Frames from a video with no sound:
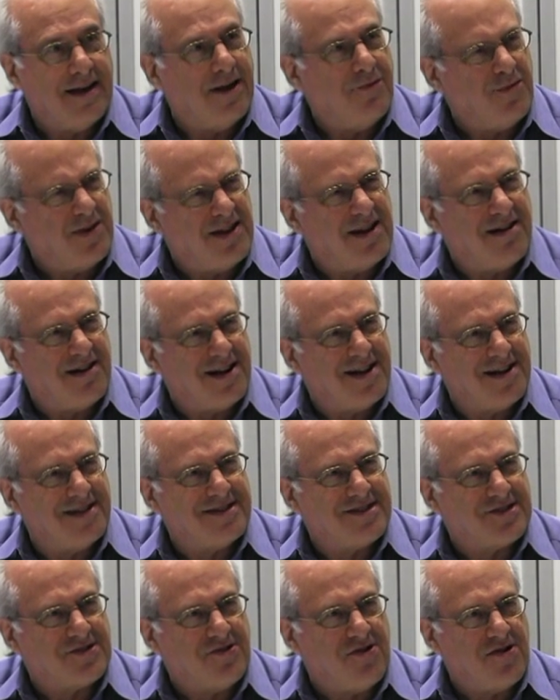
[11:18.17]
And when they're a
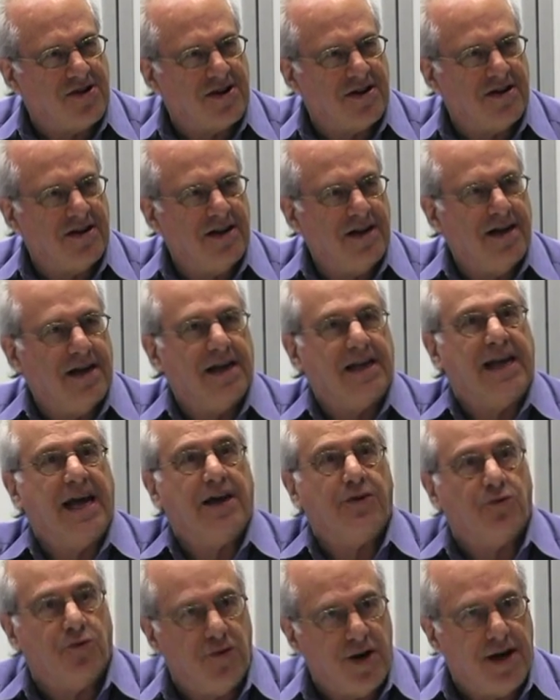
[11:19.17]
little stronger,
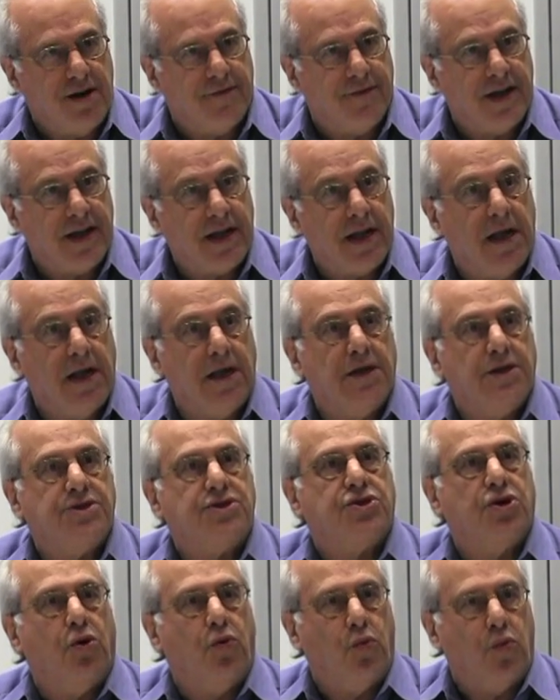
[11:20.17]
get rid of it
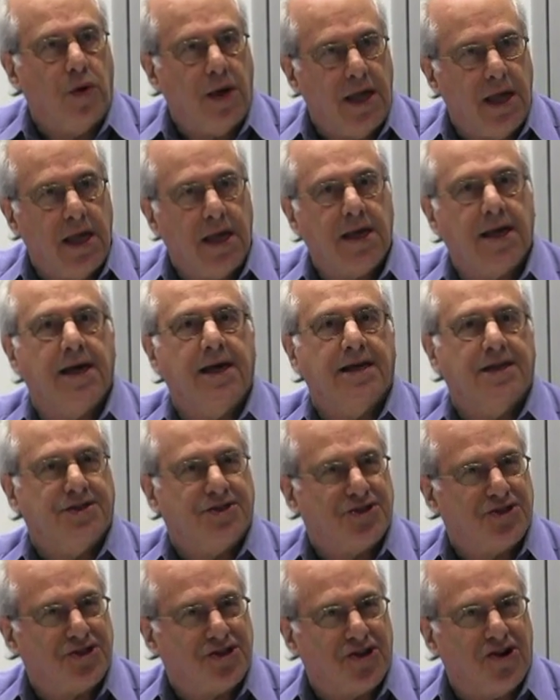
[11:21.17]
so we
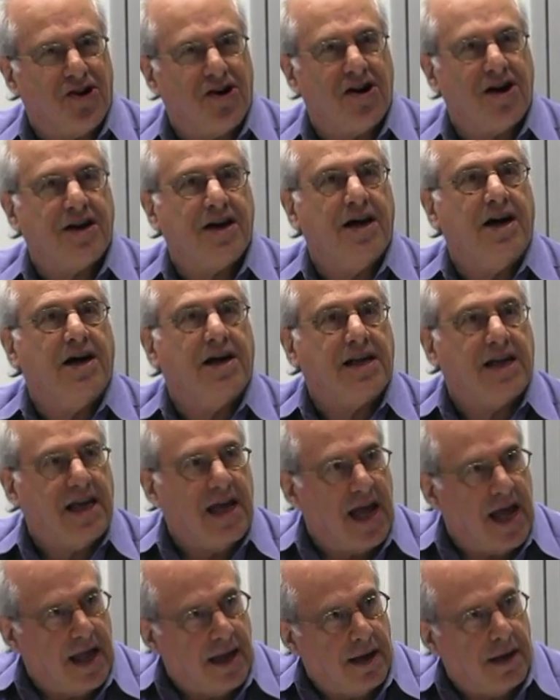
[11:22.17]
can start
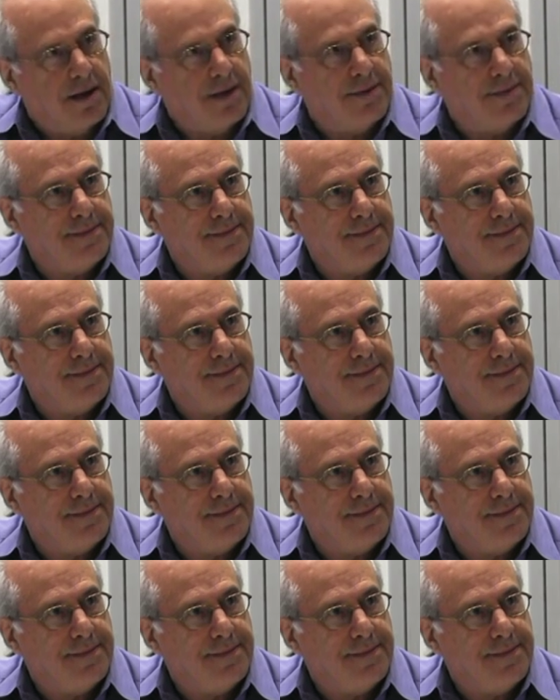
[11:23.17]
again.